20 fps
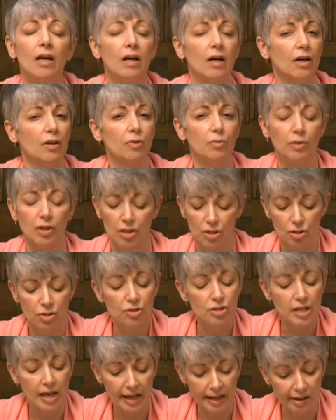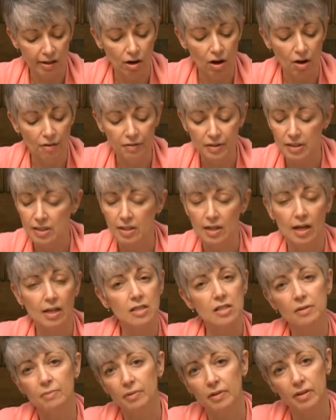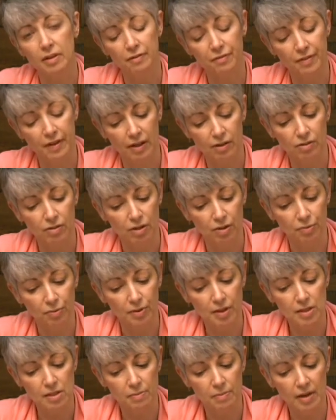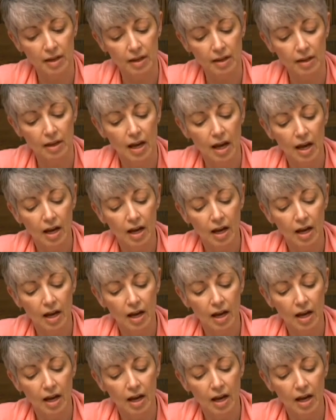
Otherwise, you take it off. It's not typically found on a resume.